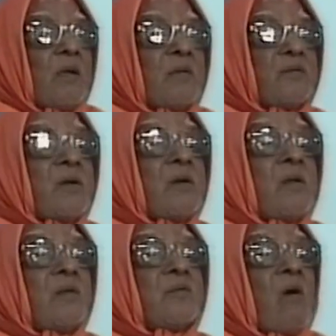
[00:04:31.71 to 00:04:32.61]
a
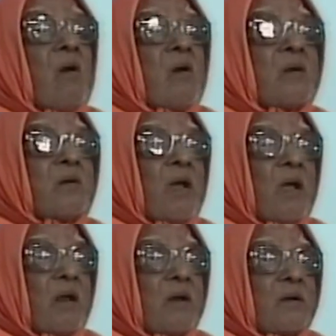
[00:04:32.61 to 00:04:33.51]
single thought
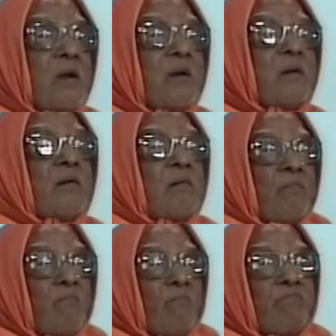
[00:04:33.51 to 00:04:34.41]
directed
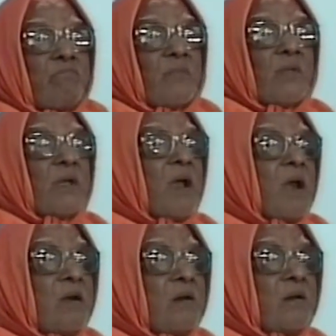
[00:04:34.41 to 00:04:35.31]

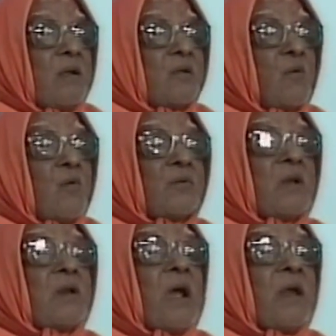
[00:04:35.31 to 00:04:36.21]
at a
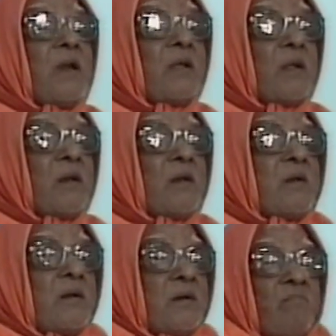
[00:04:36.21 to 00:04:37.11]
chosen ideal
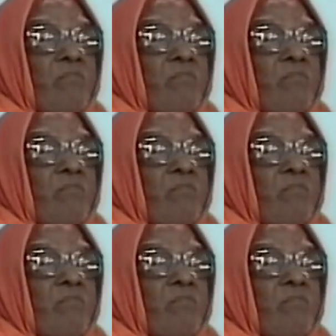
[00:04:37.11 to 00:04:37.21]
